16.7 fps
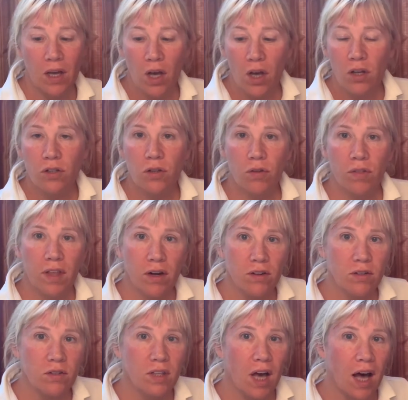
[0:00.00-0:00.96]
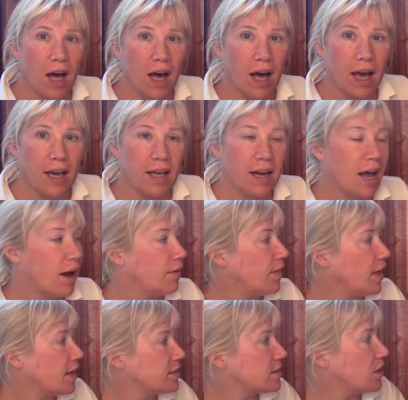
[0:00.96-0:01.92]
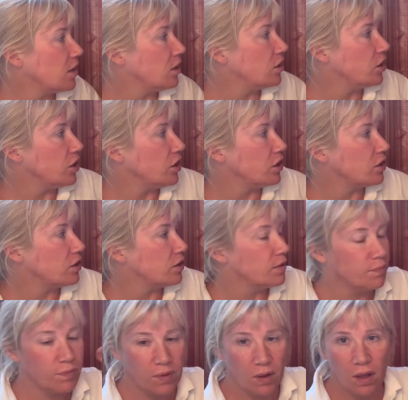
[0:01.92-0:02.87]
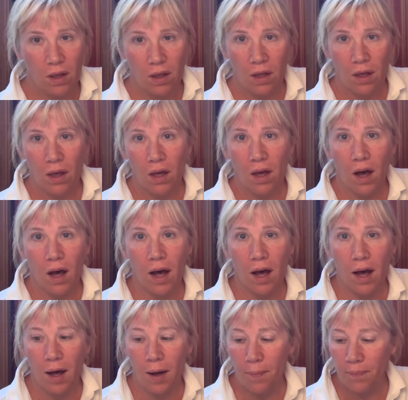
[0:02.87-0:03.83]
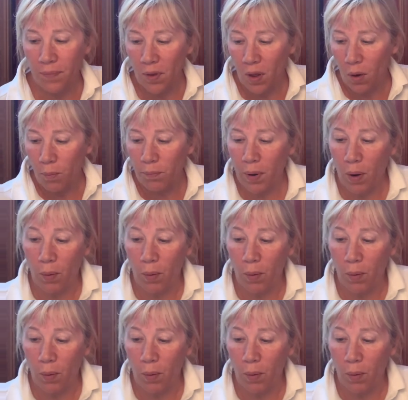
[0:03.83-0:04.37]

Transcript: So there's the eye and how that's going to look. But